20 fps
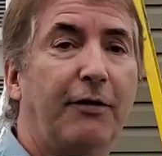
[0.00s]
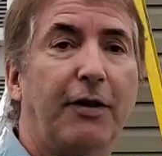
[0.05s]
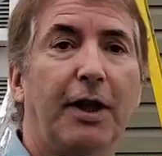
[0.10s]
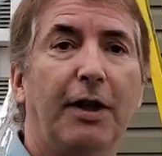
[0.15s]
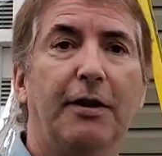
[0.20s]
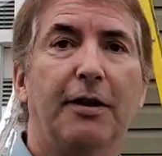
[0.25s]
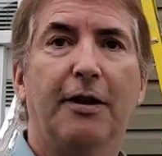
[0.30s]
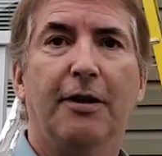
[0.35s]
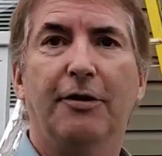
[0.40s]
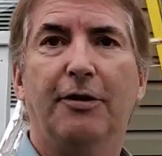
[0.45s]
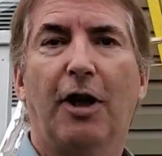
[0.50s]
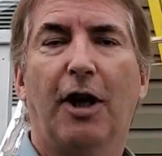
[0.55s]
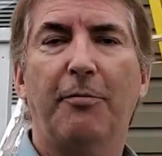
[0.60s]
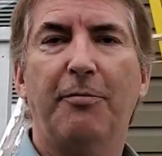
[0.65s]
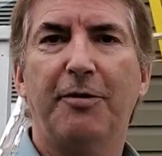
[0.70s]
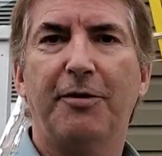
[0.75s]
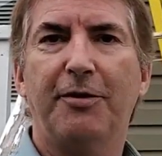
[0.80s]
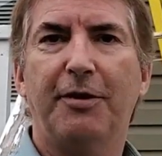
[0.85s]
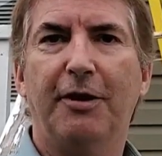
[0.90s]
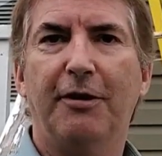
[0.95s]
to get to the top of
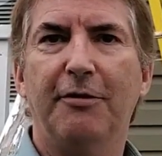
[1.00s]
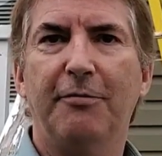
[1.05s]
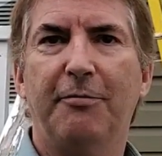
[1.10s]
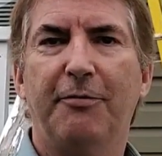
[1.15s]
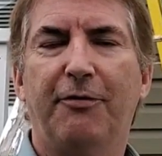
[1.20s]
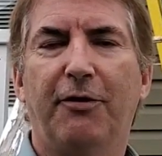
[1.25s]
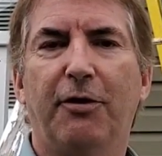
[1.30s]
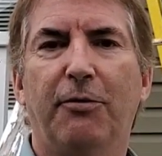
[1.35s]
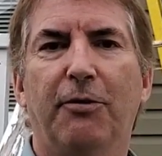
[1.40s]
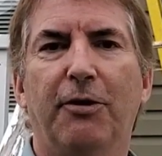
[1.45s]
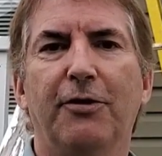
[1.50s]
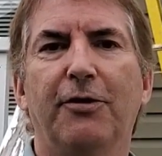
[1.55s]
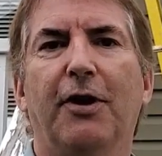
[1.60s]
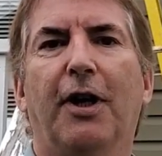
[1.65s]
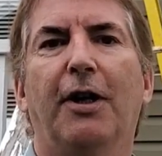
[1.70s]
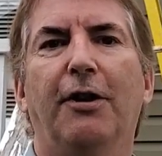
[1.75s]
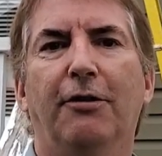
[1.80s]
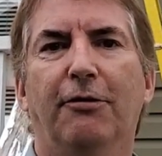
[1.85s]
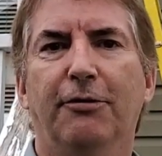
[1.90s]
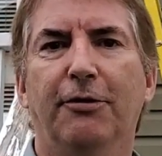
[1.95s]
the stairs before it works? I
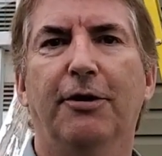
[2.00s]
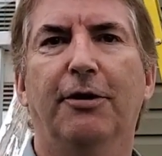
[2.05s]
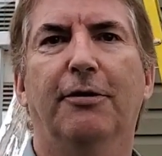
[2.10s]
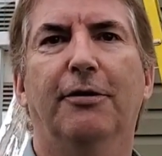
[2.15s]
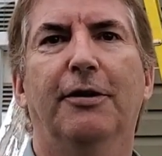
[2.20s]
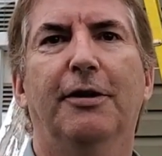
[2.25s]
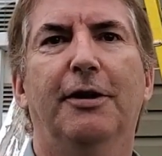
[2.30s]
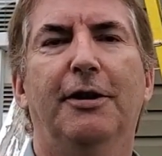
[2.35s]
don't know.